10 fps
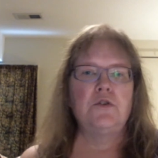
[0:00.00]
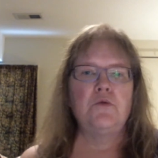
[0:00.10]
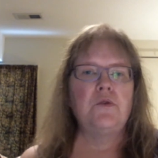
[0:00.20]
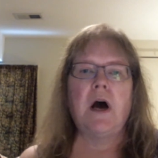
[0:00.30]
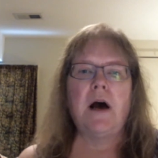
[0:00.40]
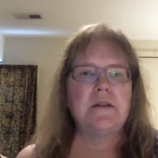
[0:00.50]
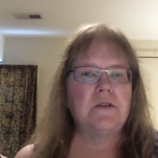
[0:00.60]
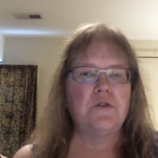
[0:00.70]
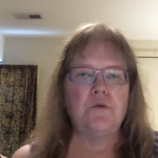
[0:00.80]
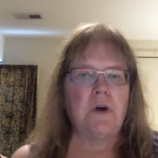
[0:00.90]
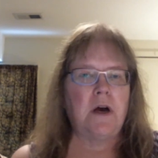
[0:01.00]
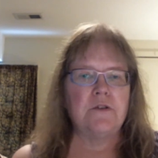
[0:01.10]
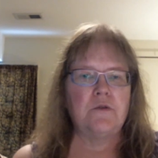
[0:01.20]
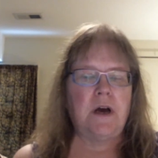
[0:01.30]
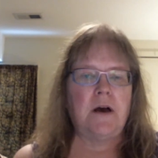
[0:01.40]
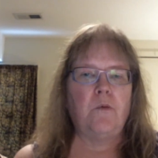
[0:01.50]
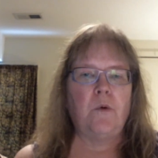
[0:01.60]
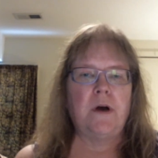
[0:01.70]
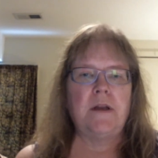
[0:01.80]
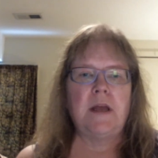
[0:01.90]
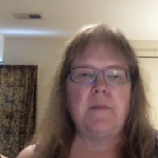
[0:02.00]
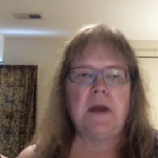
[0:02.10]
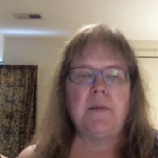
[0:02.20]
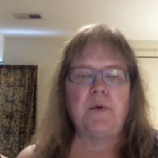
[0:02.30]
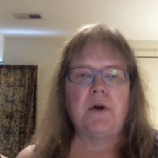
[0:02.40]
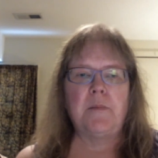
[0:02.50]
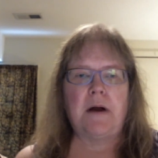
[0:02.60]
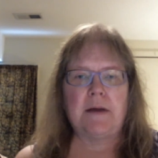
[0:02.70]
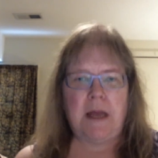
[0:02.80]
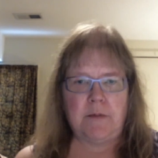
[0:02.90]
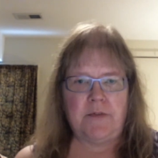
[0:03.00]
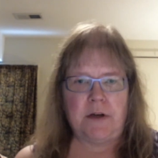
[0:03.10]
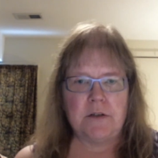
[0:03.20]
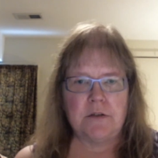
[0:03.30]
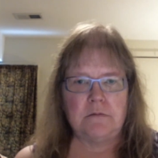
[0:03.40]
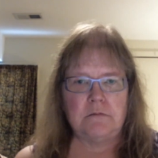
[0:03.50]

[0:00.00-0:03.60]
do not, do not, do not want a paper about camouflage.